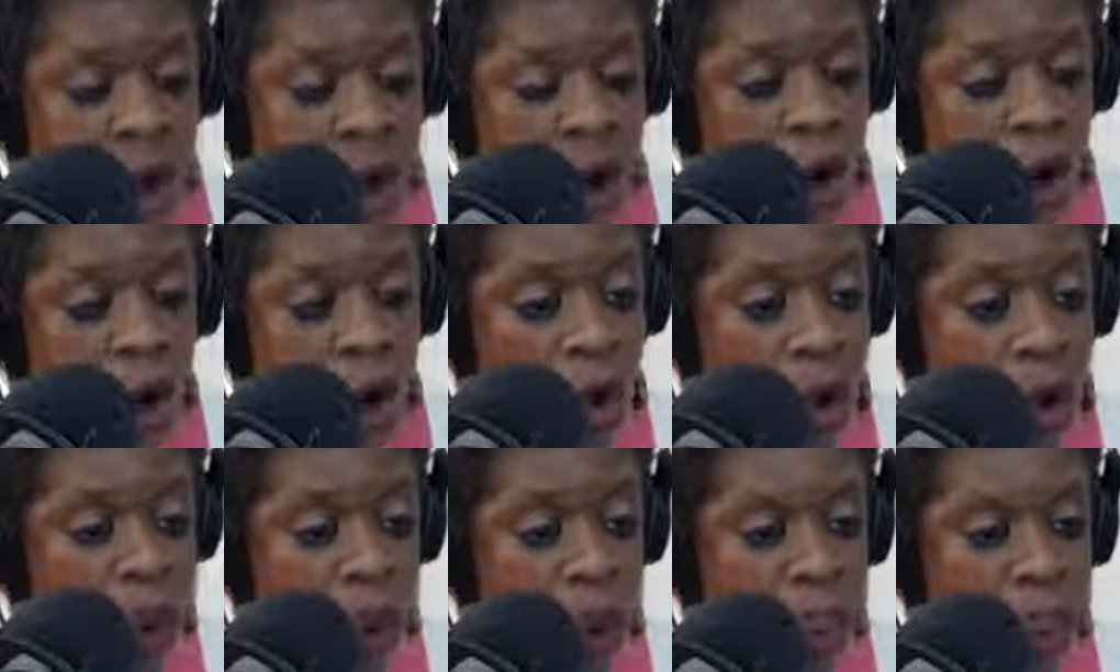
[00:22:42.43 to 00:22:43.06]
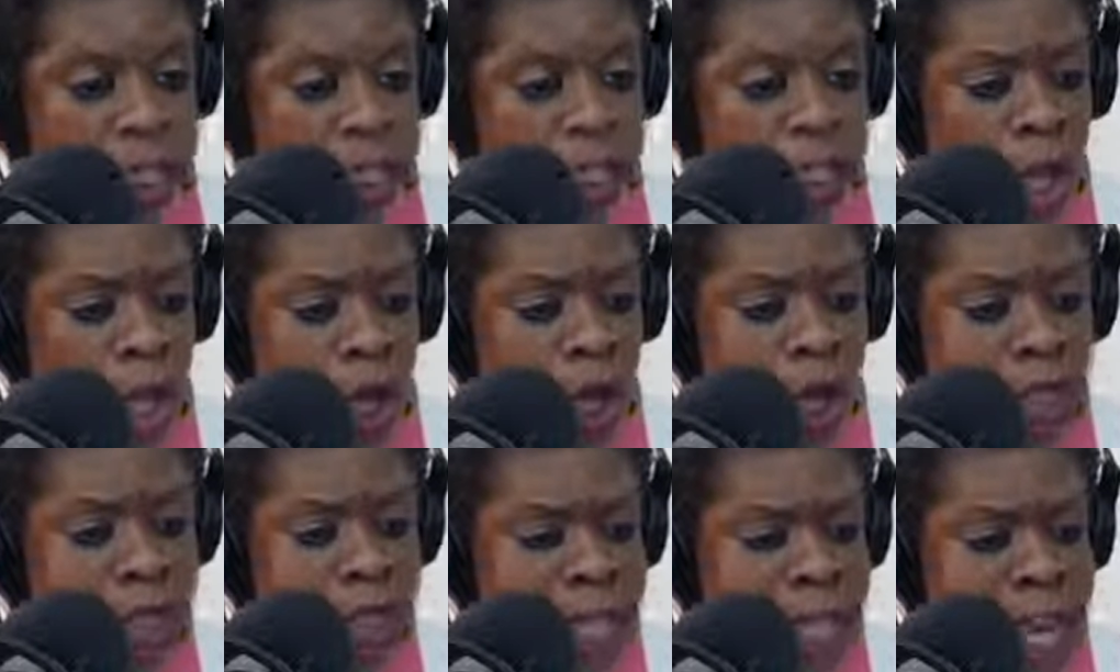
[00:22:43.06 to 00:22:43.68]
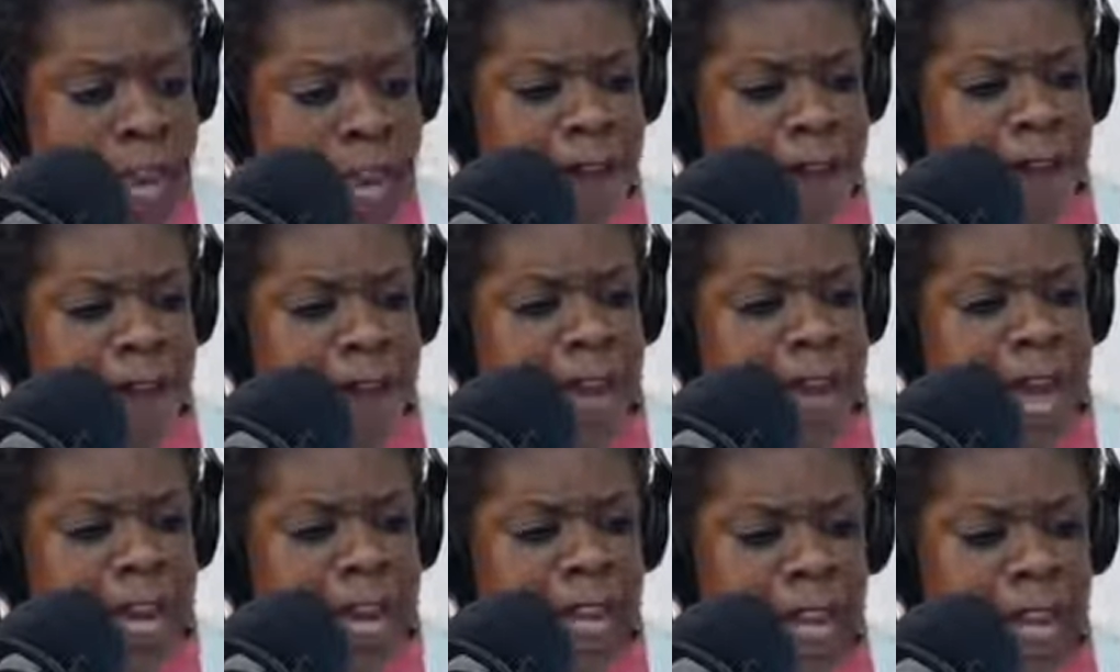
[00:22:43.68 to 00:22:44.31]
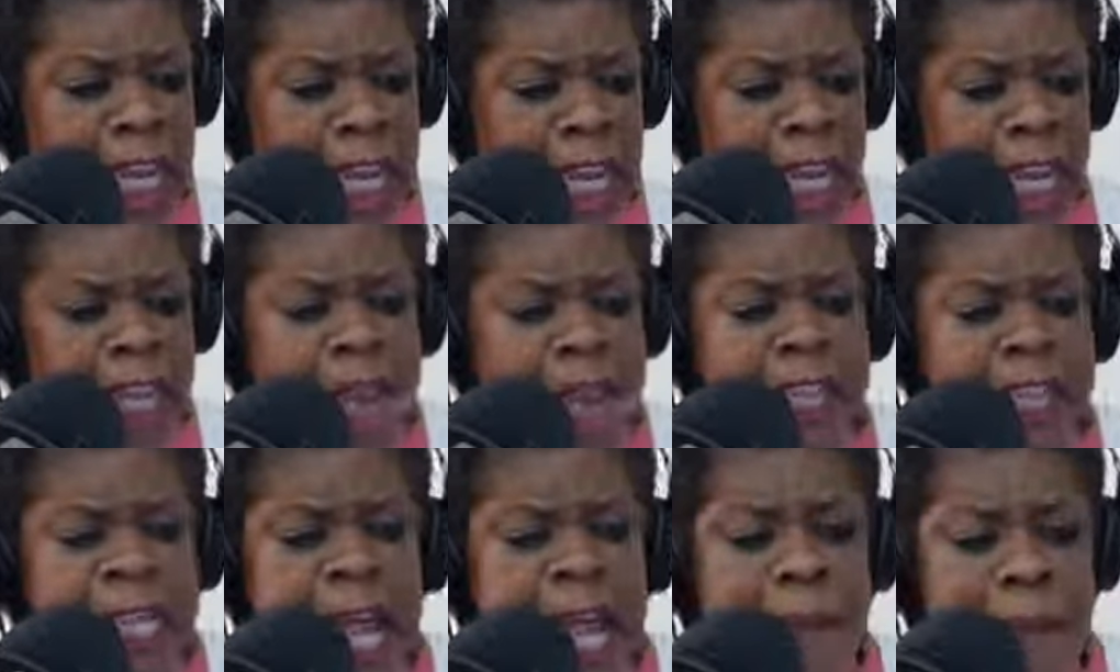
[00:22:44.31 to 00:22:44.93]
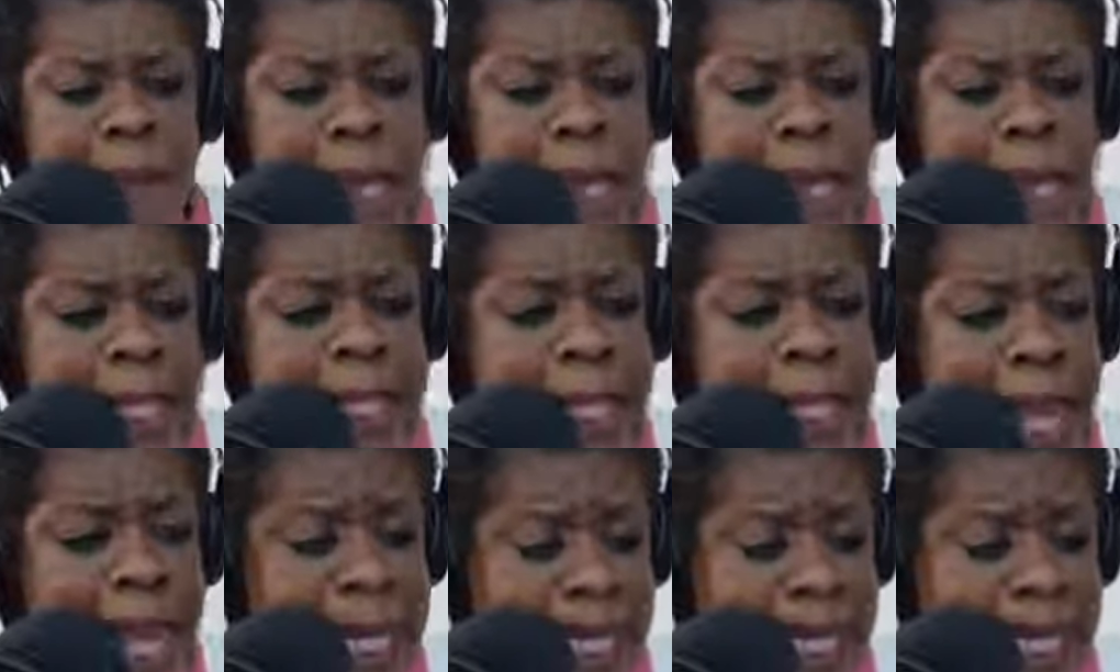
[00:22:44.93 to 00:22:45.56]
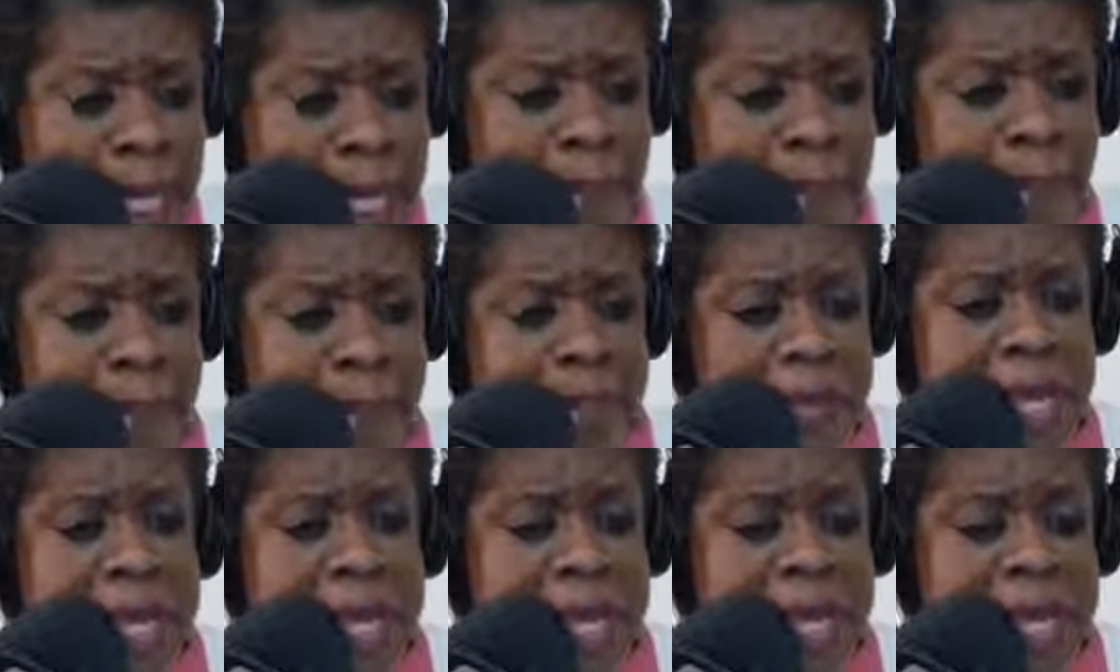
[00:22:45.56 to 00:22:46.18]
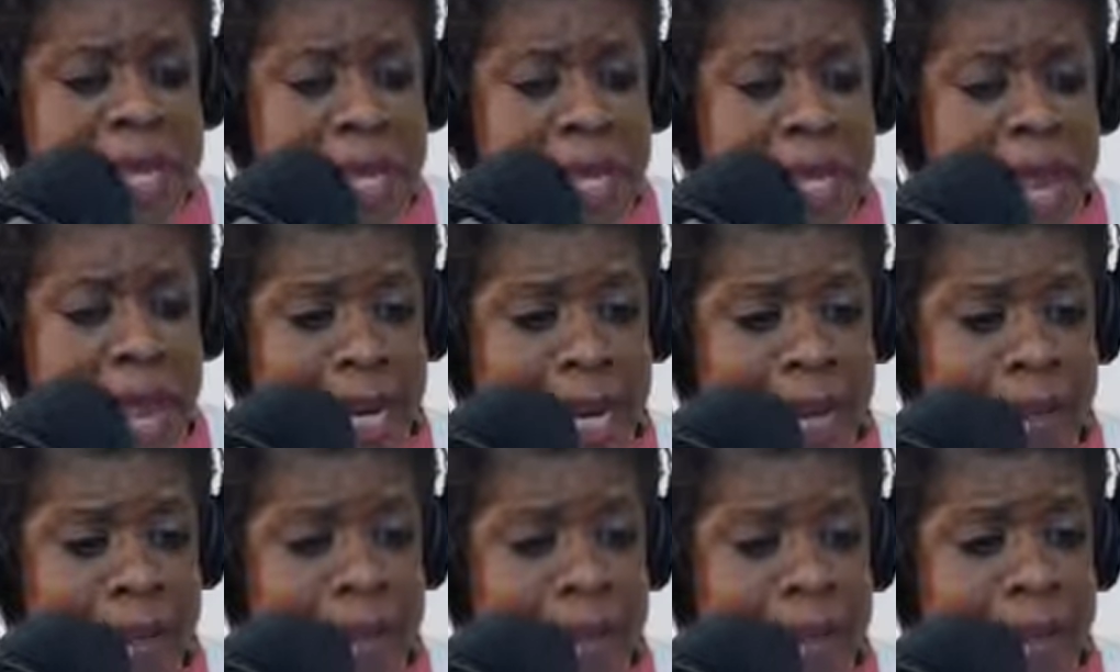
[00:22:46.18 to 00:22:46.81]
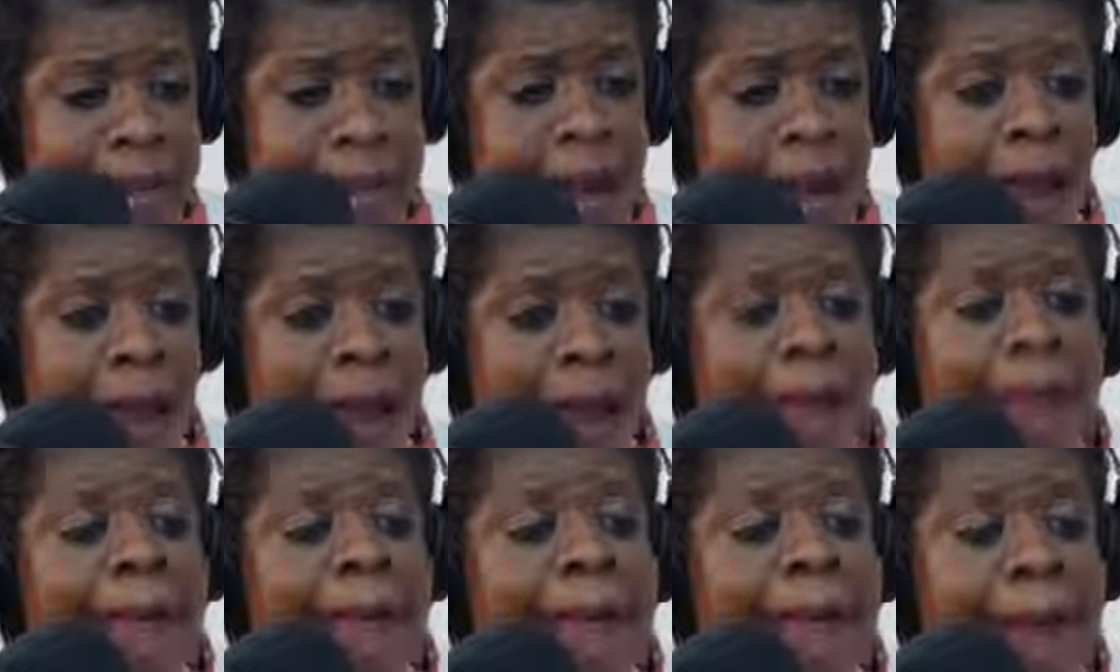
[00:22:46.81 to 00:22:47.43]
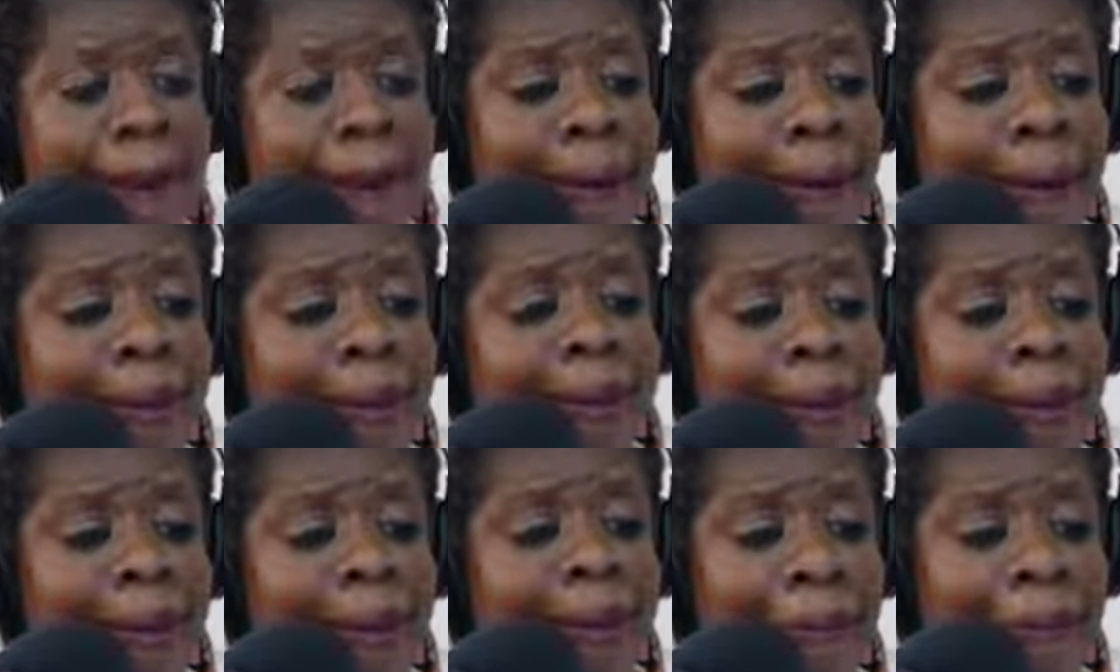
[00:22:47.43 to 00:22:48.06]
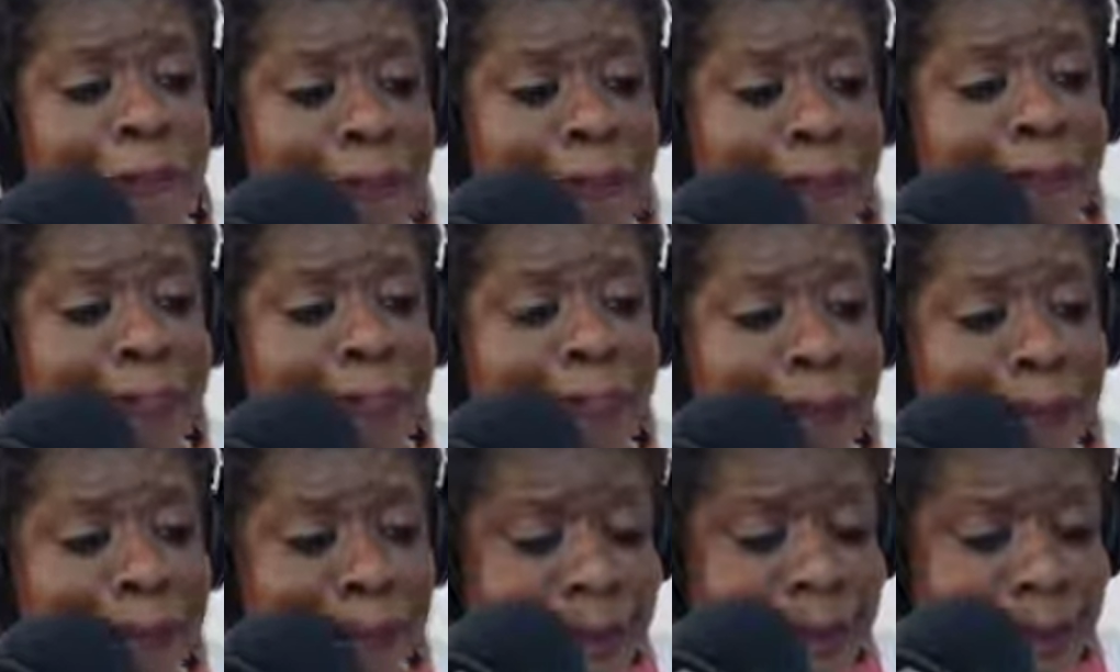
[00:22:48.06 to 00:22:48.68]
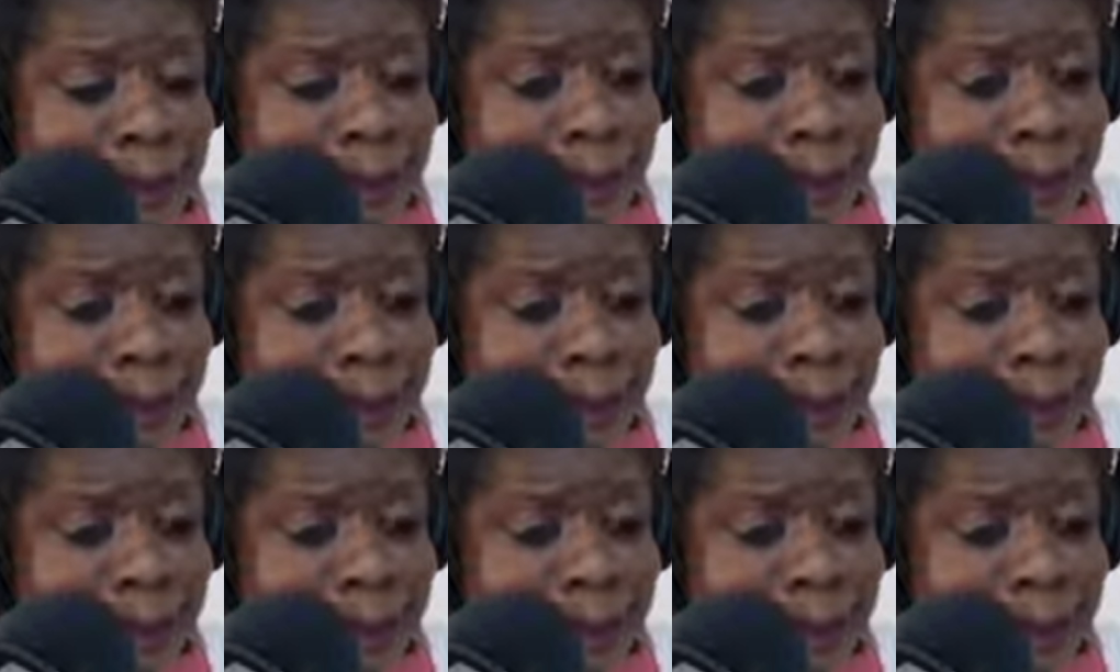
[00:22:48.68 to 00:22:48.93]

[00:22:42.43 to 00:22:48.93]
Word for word: Or where we're so safe that if somebody says something and it and it hurts your feelings,